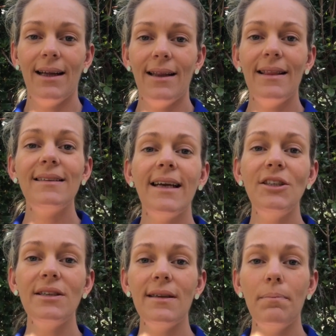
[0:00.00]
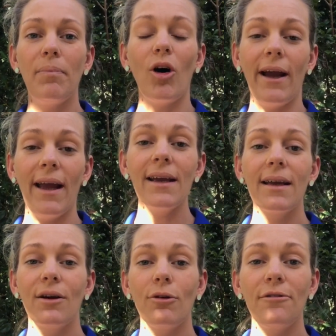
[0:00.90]
The teachers at BIEC
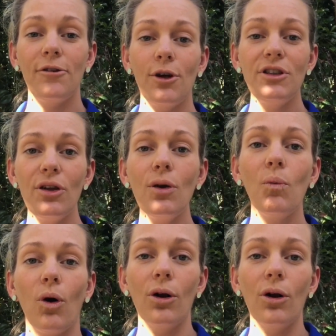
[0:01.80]
refer to the what,